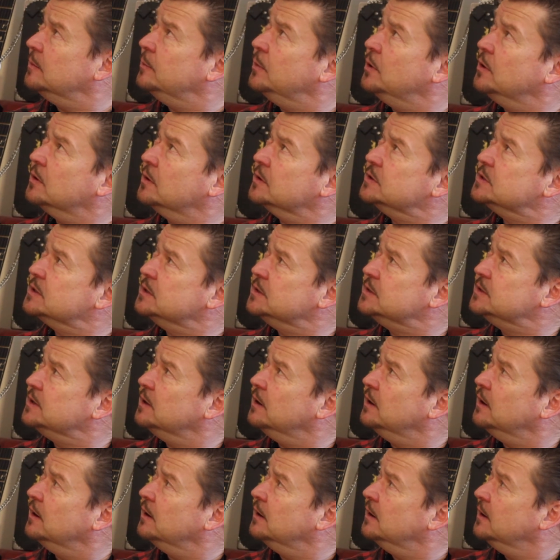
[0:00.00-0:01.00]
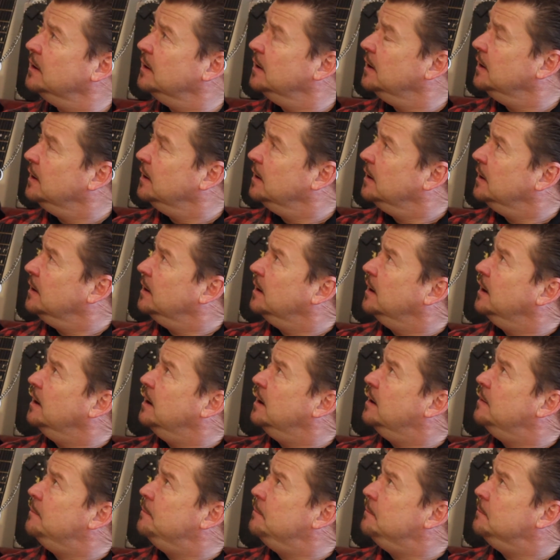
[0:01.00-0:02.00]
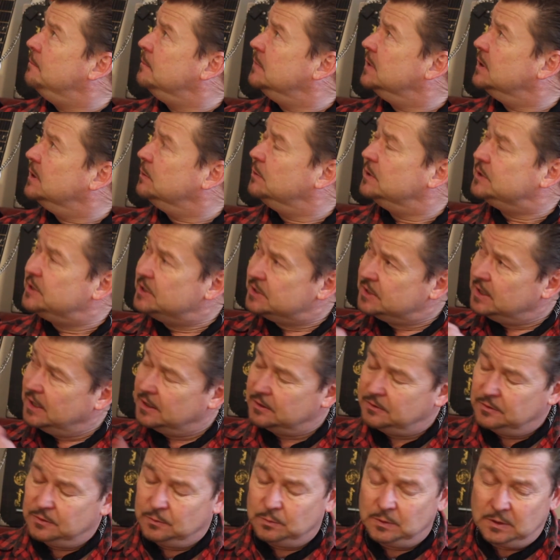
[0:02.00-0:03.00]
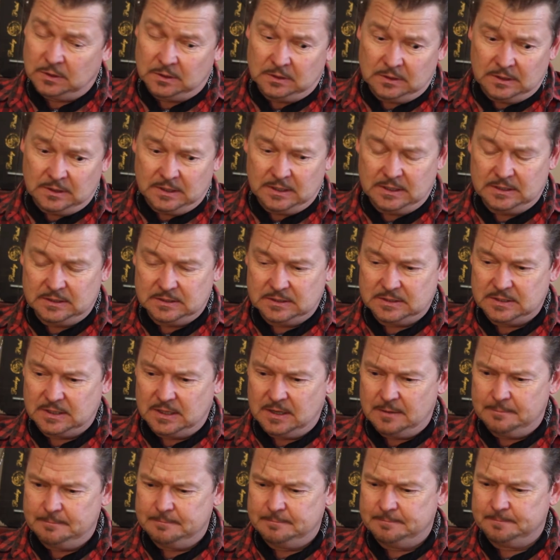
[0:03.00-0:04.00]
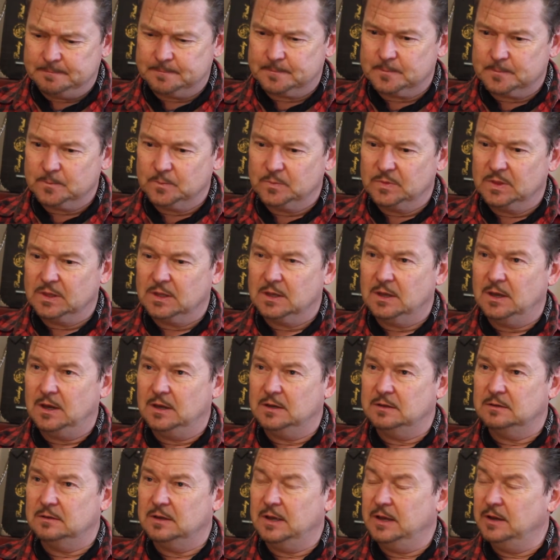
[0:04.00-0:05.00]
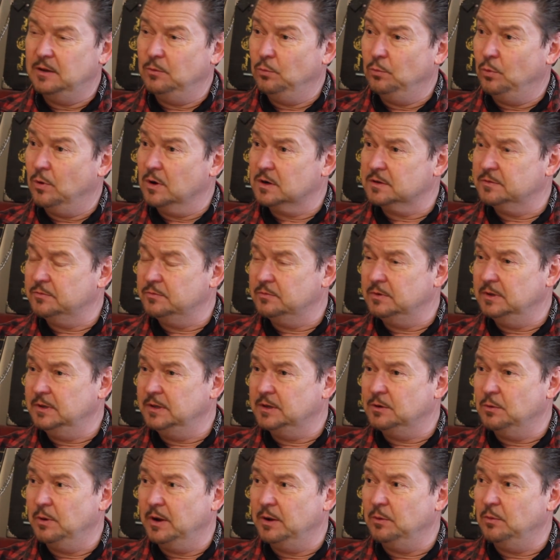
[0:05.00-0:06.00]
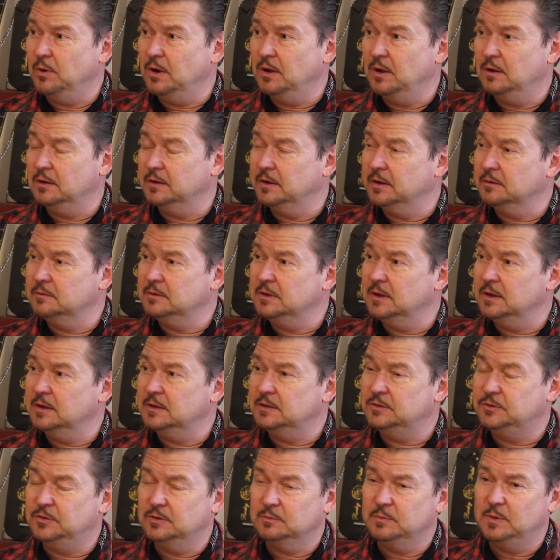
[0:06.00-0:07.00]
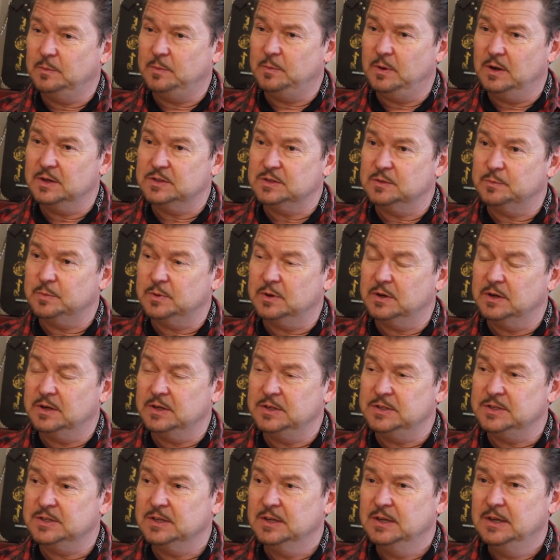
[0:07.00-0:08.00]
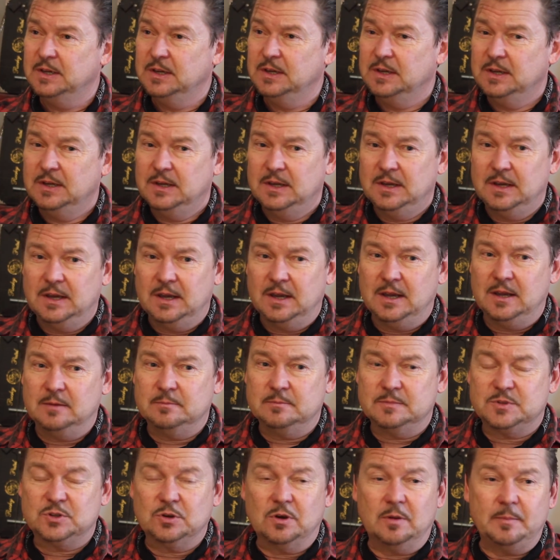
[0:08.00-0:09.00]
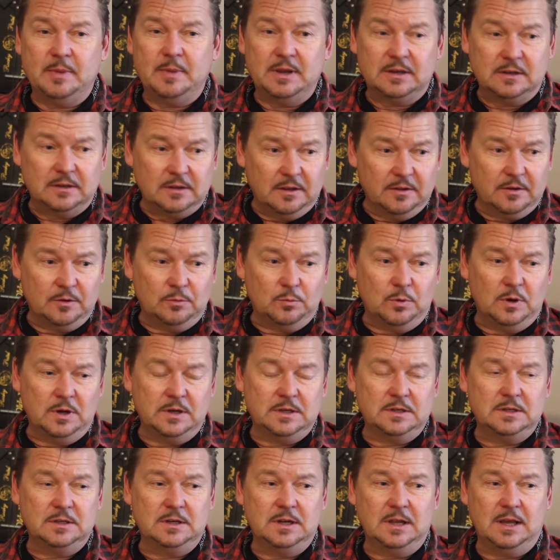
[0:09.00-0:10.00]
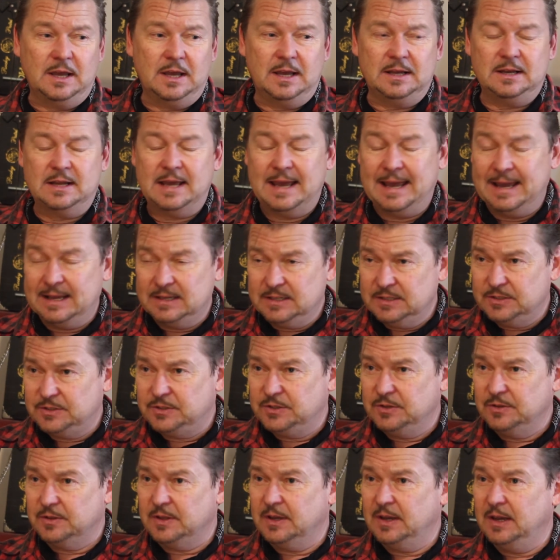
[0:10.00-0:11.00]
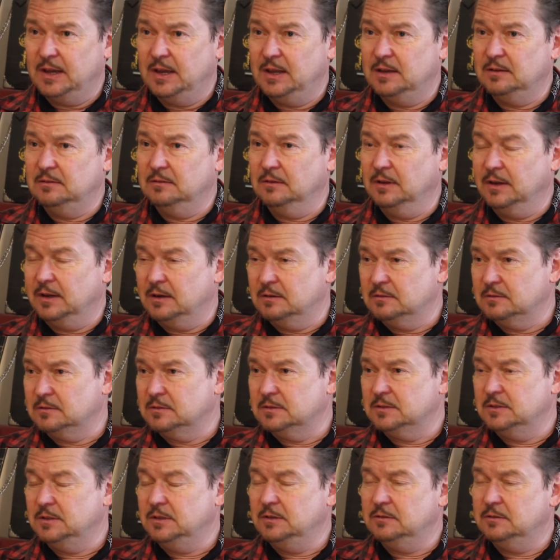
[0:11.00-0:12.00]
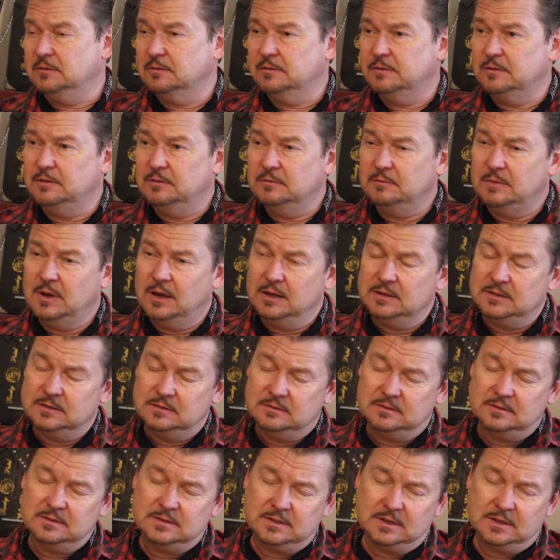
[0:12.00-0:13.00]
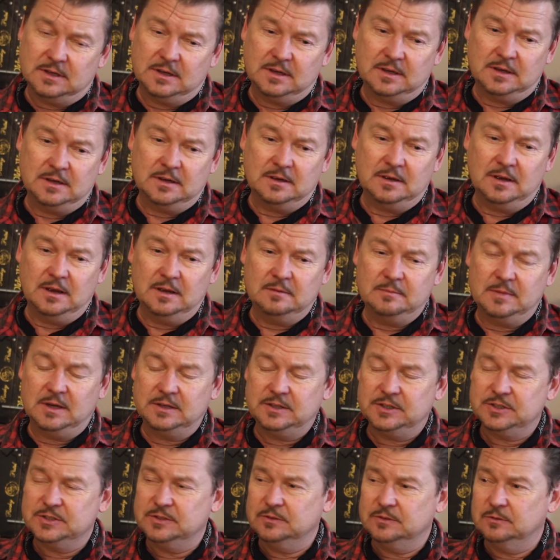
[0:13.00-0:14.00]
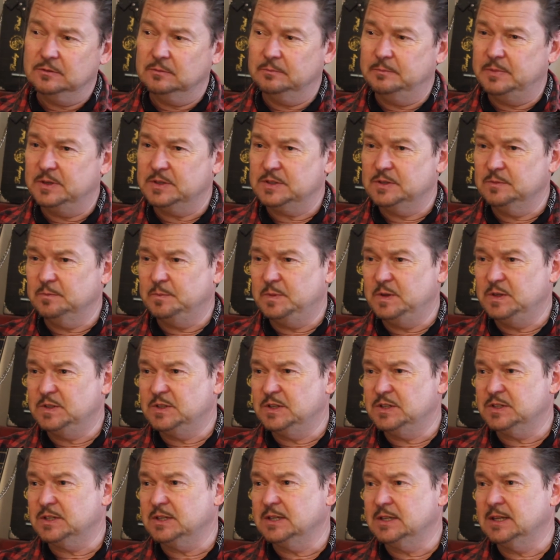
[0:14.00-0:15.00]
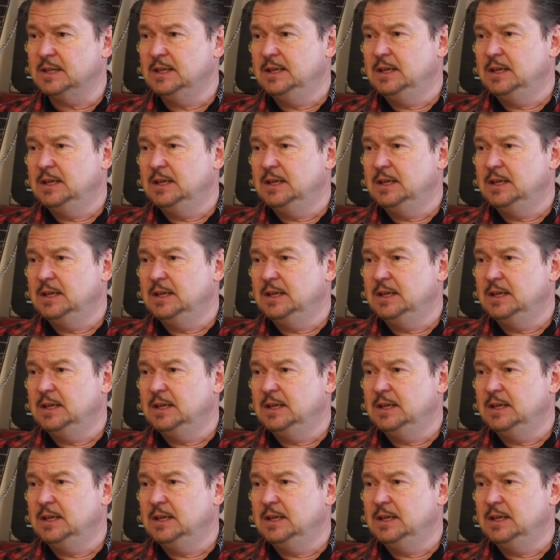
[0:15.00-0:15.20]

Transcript: box guitar um, which is hanging on the wall, and um, and and it worked really quite well. It, took me by surprise and so I made another one and added to that and learned you know added uh, um, additional bits and pieces and